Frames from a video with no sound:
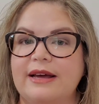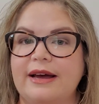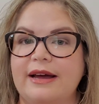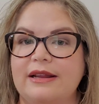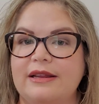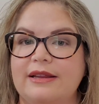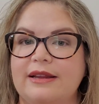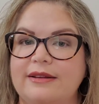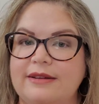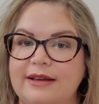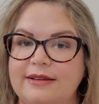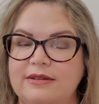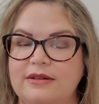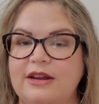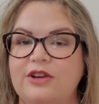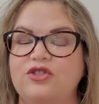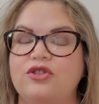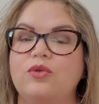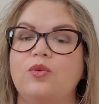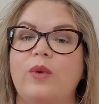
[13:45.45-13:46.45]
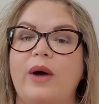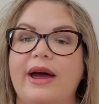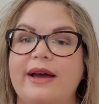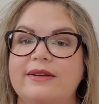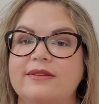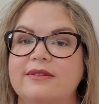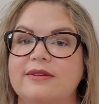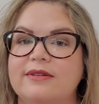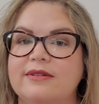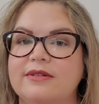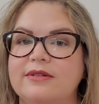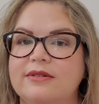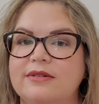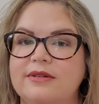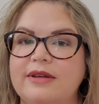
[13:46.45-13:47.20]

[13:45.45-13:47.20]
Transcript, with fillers: uh, the Destination wax's